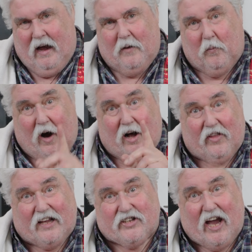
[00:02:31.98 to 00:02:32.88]
And while
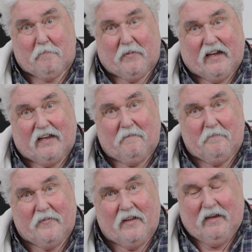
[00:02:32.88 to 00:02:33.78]
that's happening,
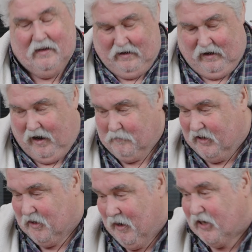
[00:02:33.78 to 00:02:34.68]
I'm
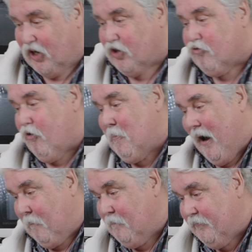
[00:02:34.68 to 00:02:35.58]
going to make a
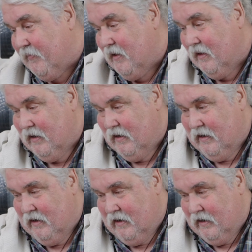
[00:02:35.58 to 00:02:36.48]
crema.
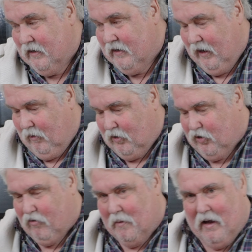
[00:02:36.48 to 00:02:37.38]
Now a
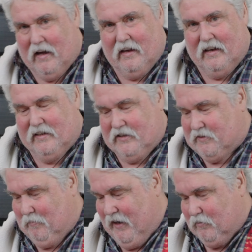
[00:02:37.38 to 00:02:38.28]
crema is
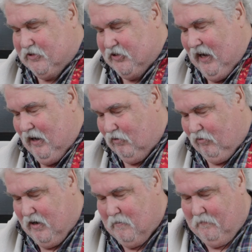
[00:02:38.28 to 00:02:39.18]
made with sour
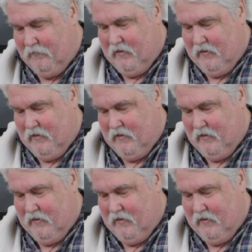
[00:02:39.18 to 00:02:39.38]
cream,